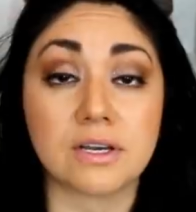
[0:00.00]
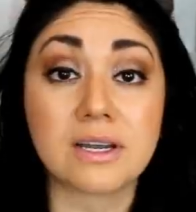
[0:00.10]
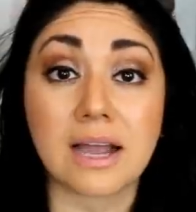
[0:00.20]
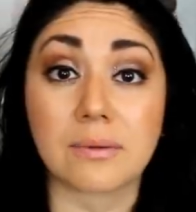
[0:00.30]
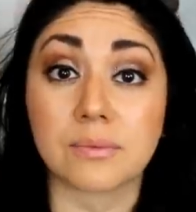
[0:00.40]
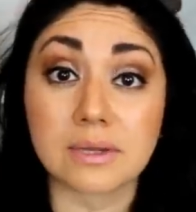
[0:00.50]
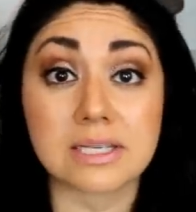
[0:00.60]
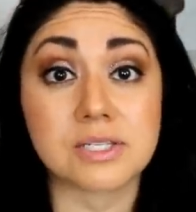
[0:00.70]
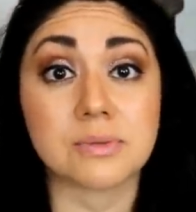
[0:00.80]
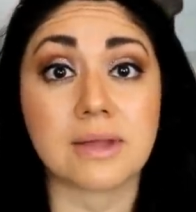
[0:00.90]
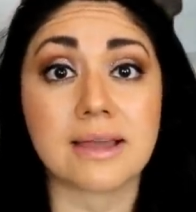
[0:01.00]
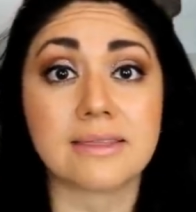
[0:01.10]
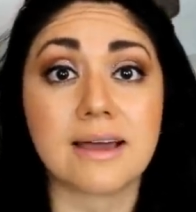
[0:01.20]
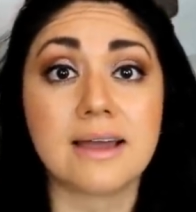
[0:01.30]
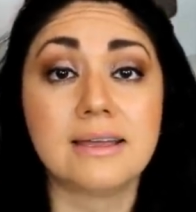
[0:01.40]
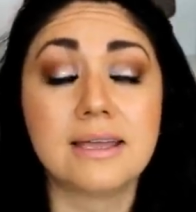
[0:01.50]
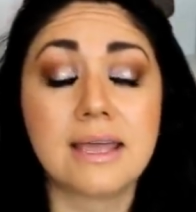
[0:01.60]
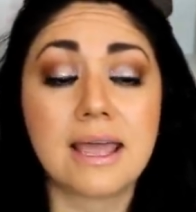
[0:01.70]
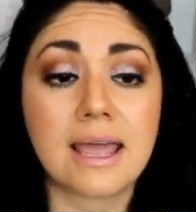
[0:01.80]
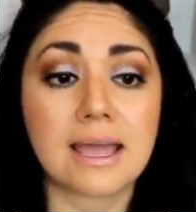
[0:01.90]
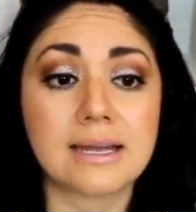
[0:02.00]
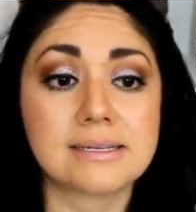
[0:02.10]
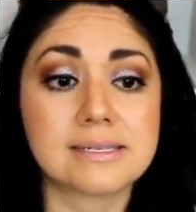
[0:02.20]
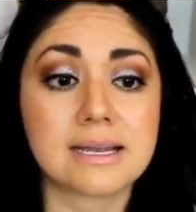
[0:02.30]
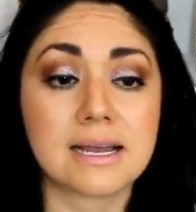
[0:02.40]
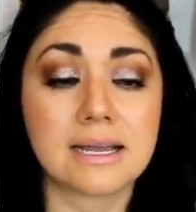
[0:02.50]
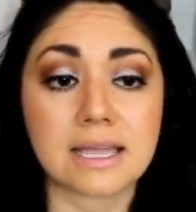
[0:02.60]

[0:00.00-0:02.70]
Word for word: look I really do like that and uh,